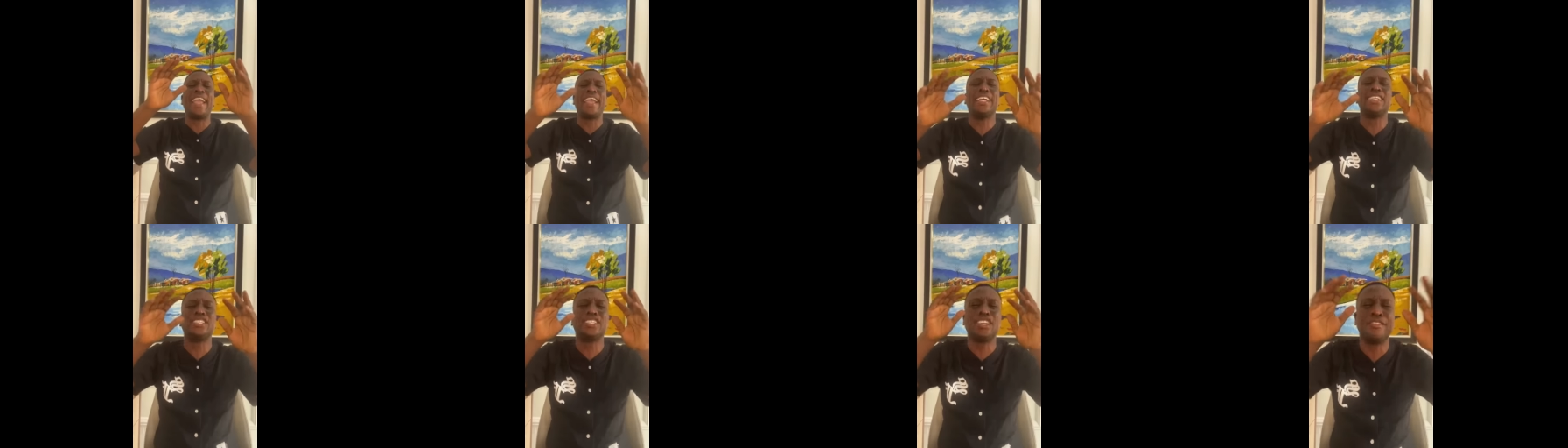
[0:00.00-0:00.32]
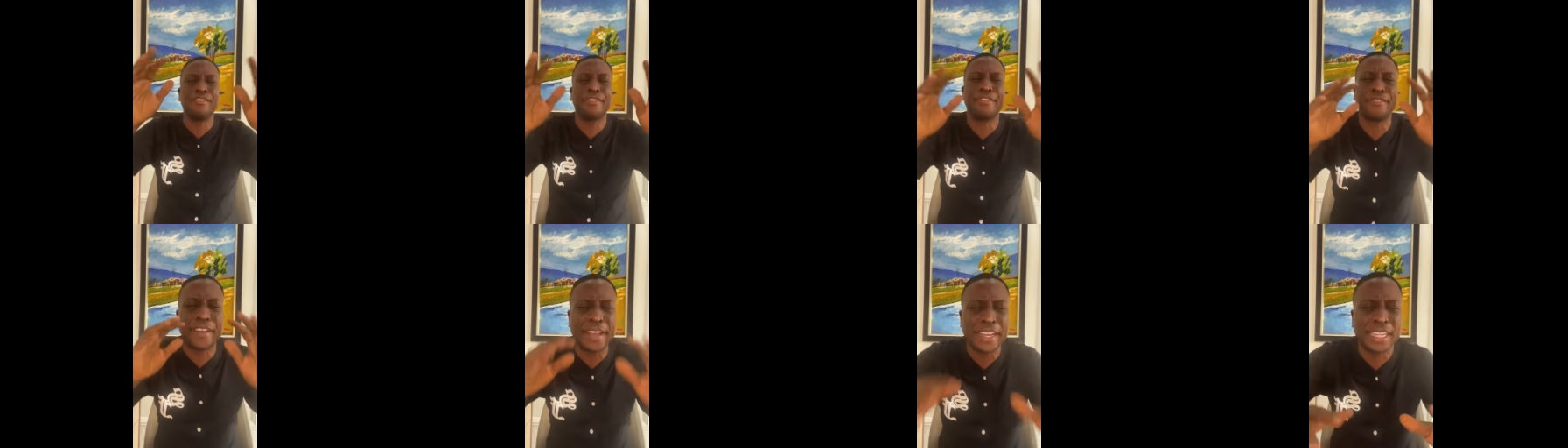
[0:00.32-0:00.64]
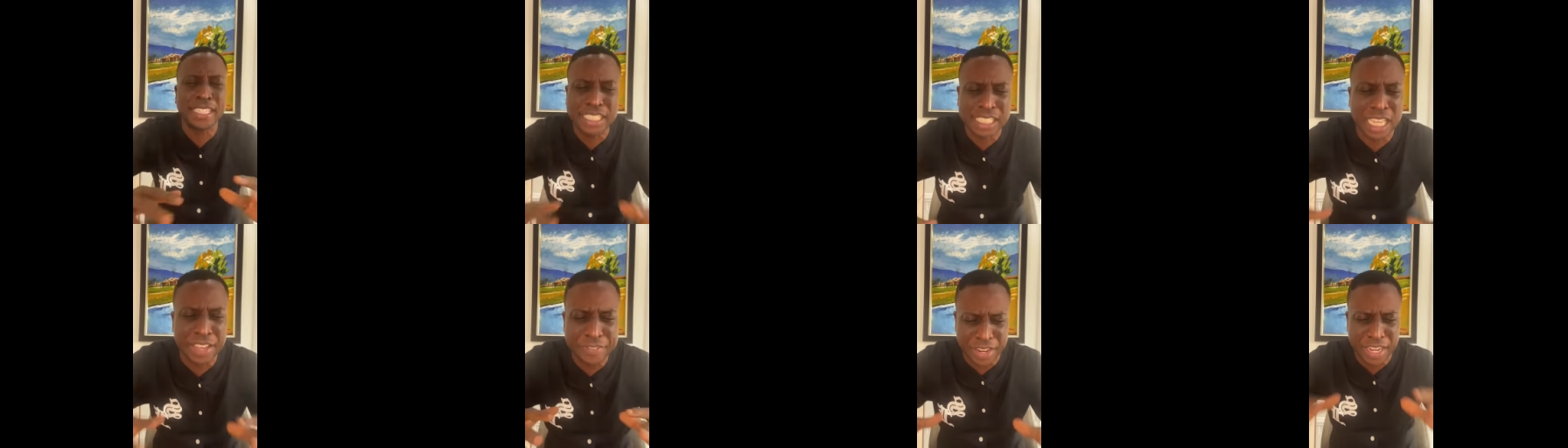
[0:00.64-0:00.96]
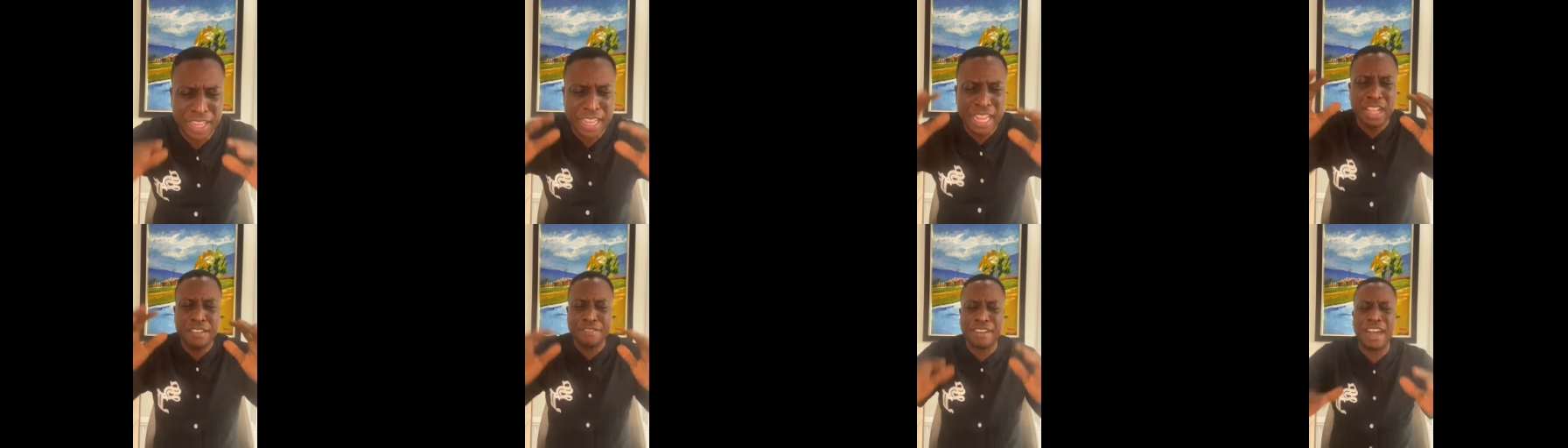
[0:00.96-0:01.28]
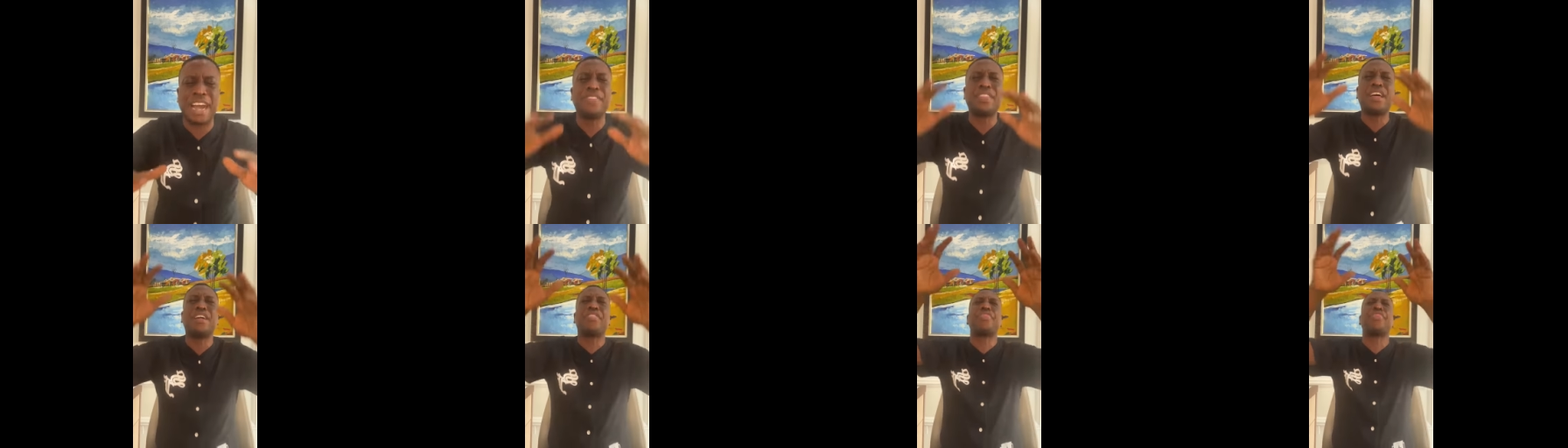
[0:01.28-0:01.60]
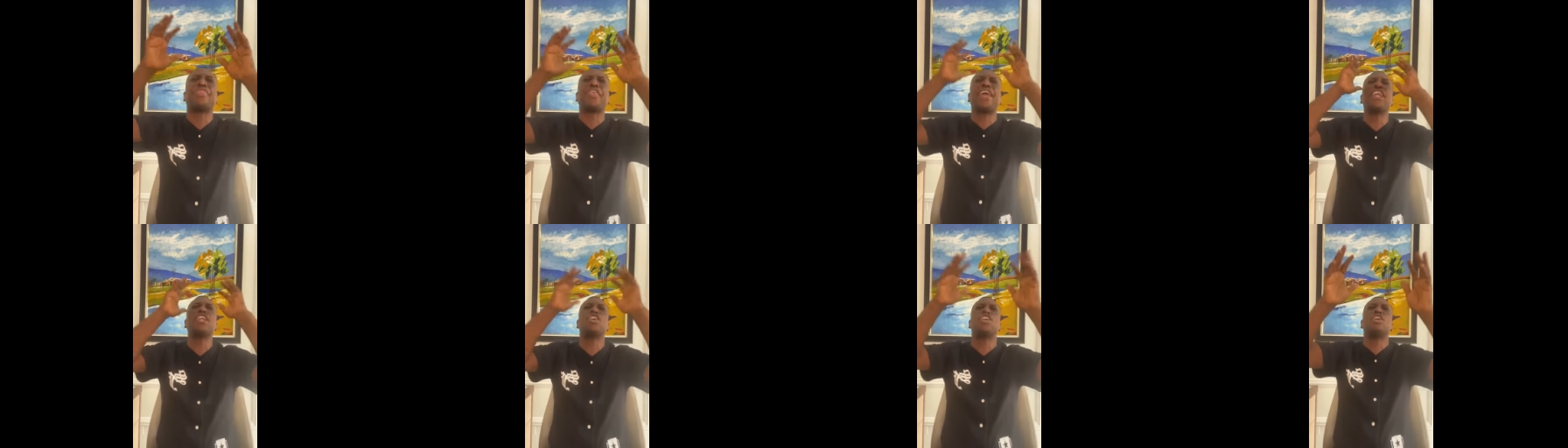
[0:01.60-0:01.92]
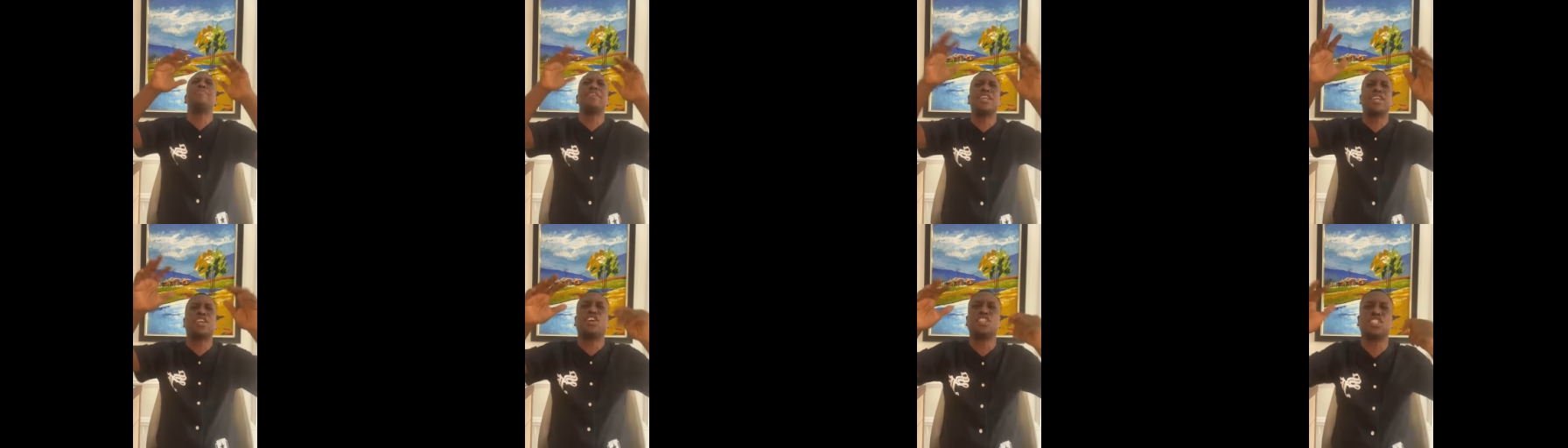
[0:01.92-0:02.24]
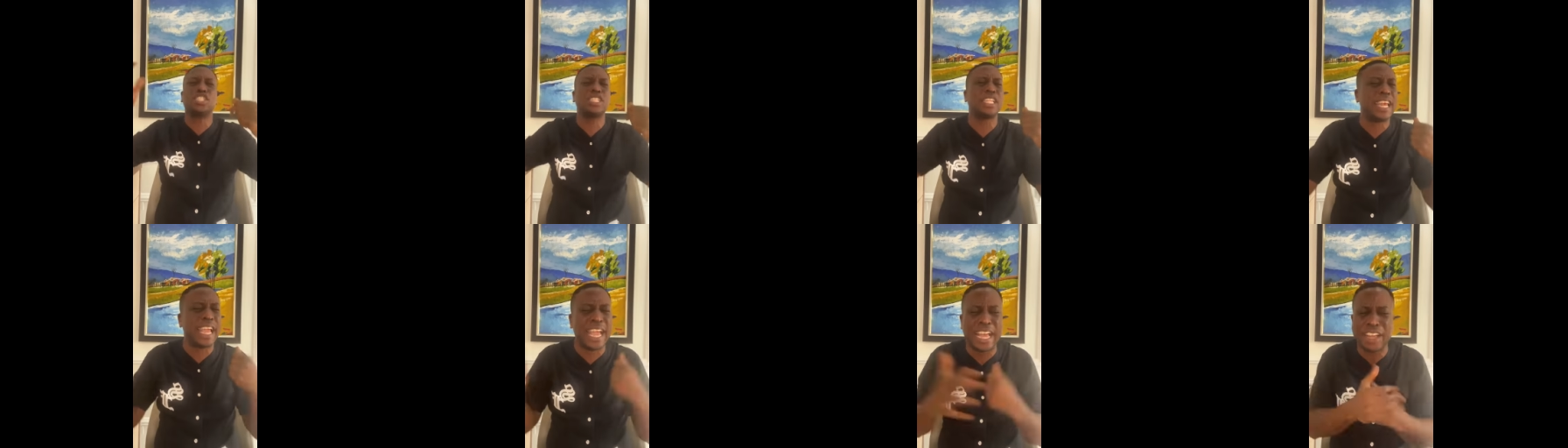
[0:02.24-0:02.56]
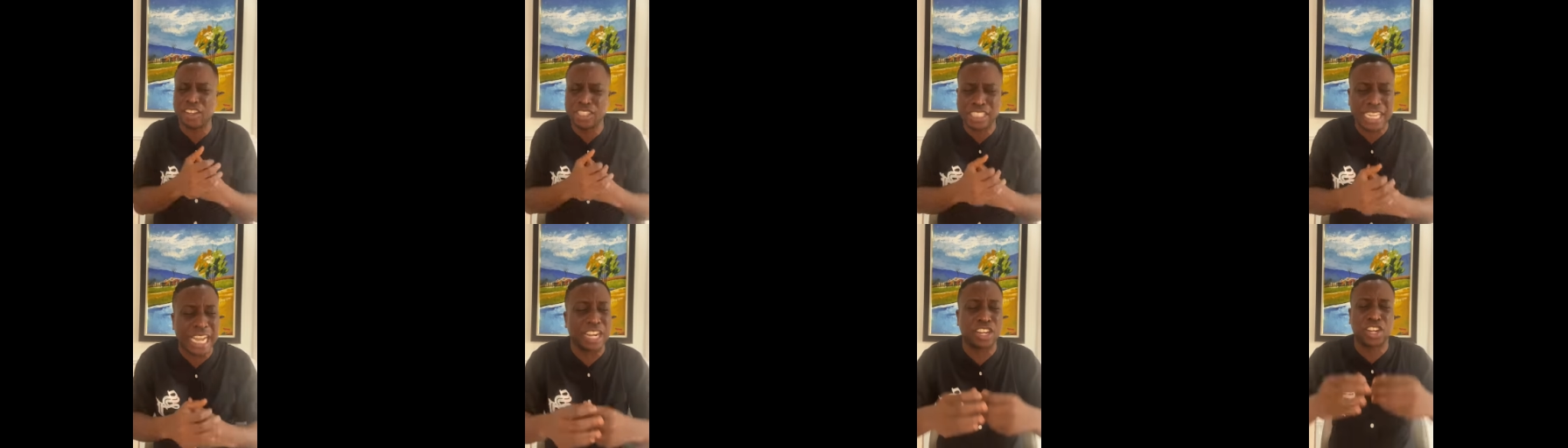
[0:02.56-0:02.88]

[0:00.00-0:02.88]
hands in thanksgiving. Father, thank you because you've heard us.